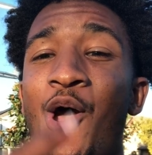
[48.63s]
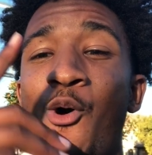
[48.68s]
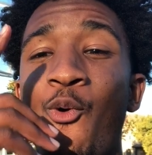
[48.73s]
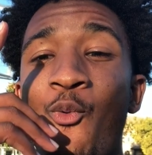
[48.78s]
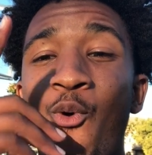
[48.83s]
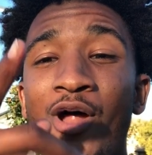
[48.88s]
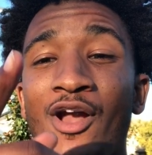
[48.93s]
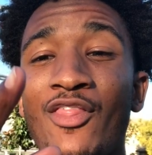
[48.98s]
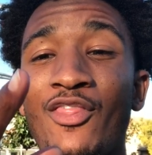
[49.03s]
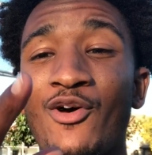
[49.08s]

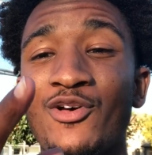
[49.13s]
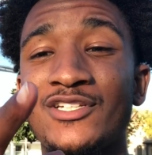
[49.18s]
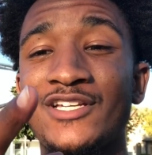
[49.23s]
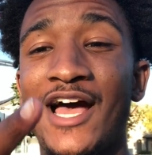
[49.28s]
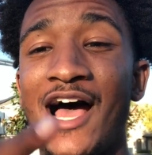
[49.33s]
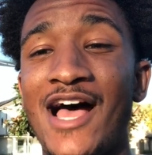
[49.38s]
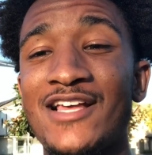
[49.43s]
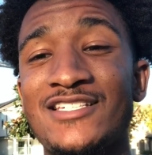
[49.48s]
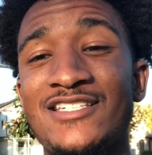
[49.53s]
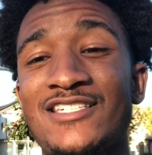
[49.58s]
One of those
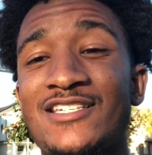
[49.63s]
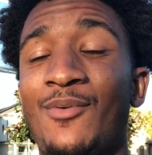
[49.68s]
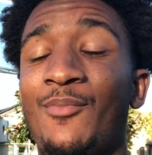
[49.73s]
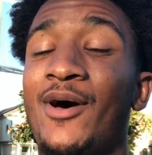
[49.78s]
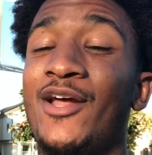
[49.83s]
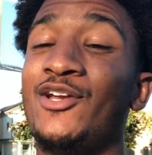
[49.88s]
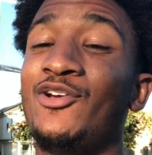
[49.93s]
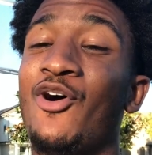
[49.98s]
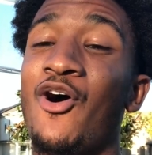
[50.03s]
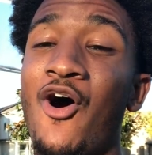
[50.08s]
guys is
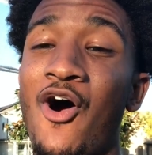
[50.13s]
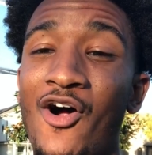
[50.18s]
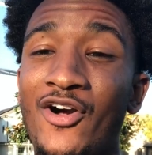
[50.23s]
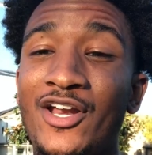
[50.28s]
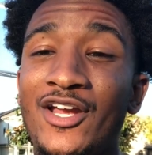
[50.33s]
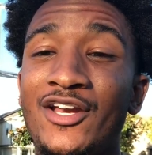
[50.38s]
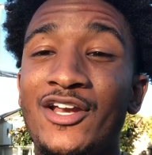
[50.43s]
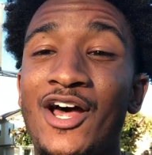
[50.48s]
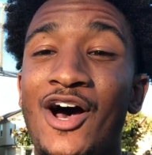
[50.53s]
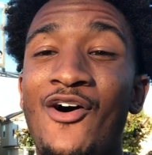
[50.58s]
somebody you
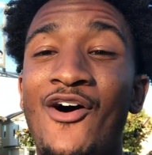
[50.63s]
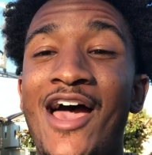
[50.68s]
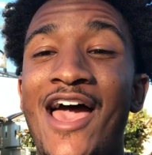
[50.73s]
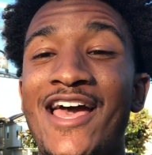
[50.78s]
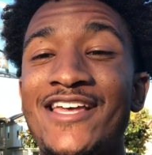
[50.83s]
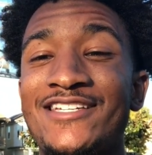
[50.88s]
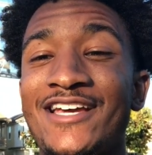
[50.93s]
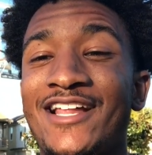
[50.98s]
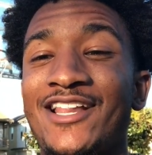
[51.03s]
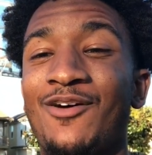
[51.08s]
already know,
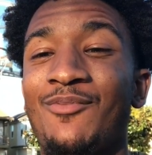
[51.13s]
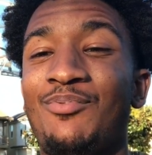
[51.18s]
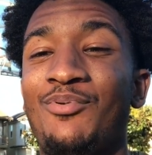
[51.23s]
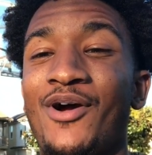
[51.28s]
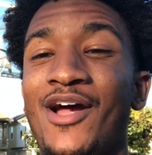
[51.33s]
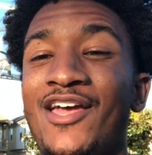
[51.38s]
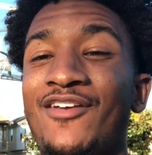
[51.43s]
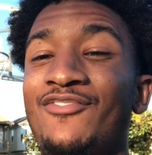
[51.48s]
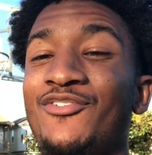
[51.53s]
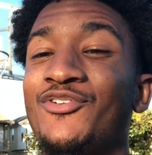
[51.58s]
AJ
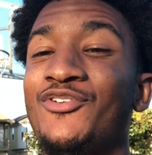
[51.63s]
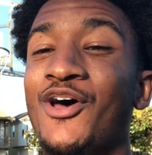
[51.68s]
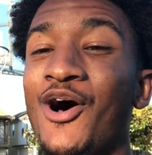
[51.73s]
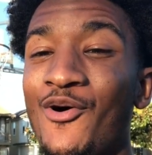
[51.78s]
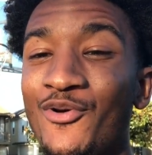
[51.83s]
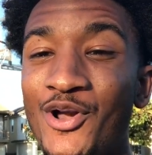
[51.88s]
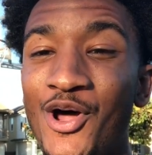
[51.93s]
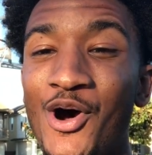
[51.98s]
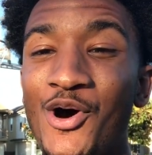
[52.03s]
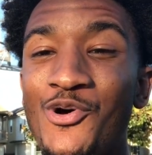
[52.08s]
Lapray. If you
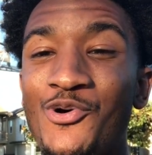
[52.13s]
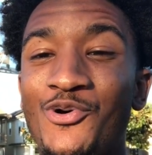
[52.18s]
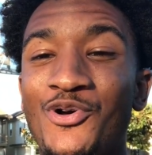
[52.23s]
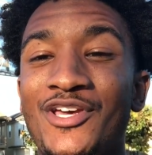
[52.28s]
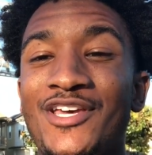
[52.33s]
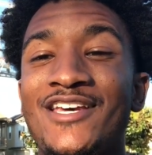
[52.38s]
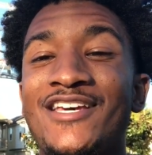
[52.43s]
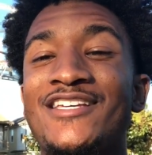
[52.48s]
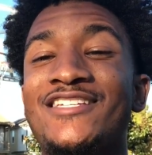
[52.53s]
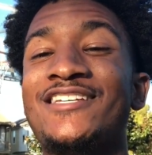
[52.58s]
don't know who
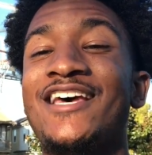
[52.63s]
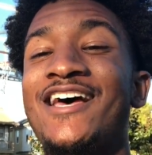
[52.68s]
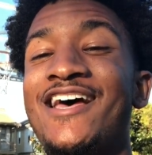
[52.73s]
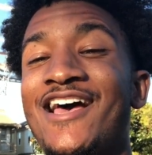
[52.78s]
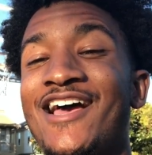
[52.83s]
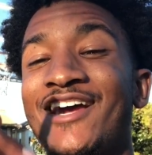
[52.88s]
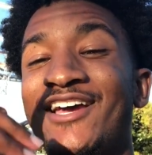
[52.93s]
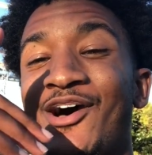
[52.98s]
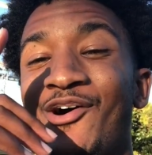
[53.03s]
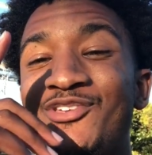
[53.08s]
he is,
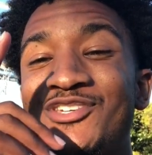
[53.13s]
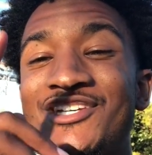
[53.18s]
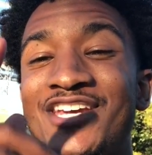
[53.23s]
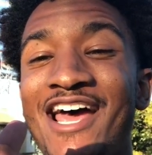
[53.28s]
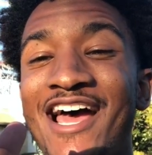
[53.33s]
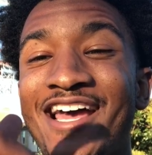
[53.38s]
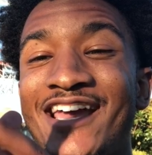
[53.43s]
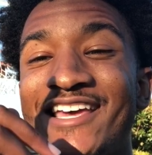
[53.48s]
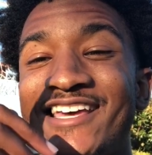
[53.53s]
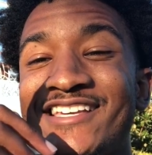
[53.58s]
go
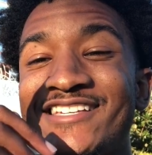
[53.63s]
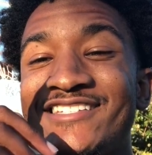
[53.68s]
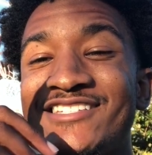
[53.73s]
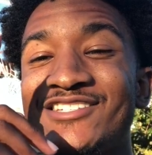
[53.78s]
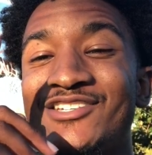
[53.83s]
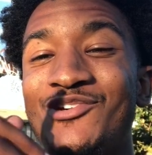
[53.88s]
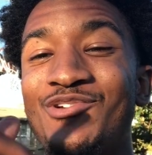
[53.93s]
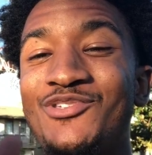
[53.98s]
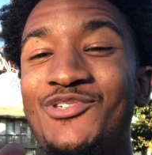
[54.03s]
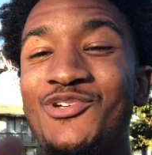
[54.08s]
check his
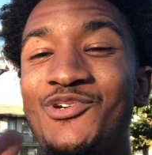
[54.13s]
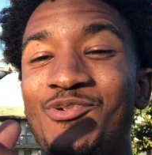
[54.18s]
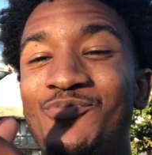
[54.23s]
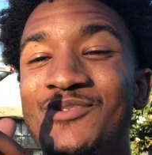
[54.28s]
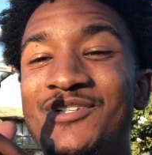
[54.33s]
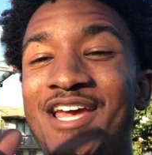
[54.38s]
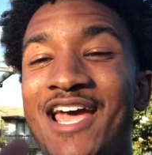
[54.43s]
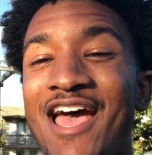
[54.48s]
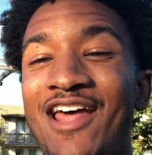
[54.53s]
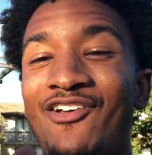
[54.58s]
YouTube
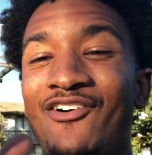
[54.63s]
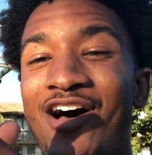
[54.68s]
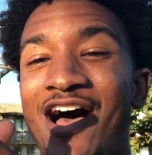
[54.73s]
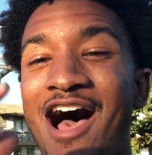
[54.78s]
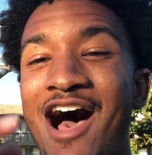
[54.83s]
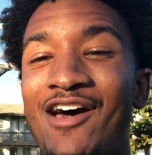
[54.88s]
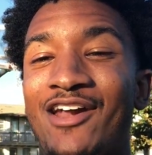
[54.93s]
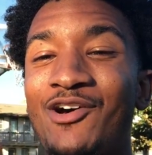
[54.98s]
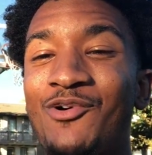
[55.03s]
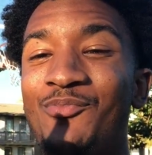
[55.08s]
channel
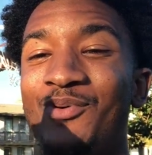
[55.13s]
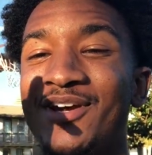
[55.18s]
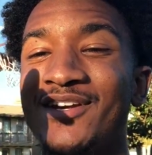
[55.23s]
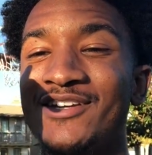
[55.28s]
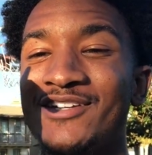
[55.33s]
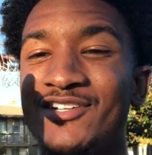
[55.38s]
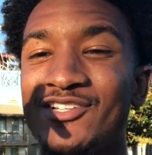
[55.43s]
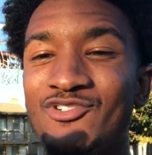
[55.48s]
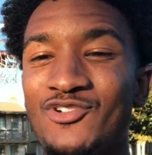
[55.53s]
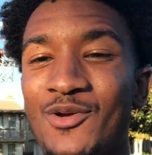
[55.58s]
out. It'll be in the
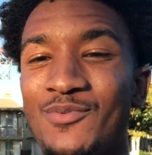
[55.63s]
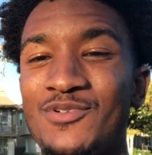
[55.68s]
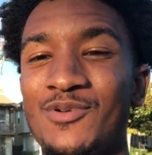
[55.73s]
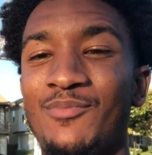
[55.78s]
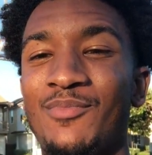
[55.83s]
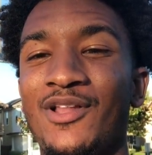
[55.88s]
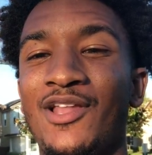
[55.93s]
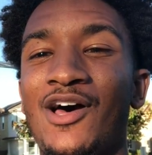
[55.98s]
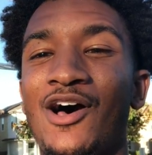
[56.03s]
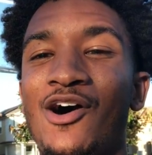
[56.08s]
description
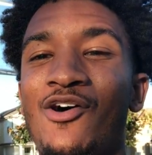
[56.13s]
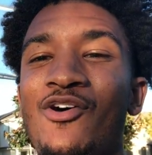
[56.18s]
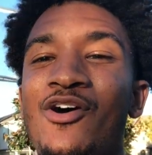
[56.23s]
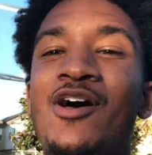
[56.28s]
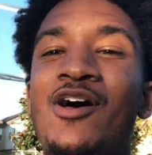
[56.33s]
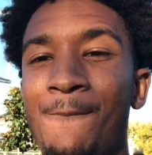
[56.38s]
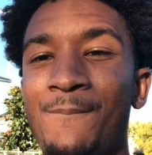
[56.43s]
below.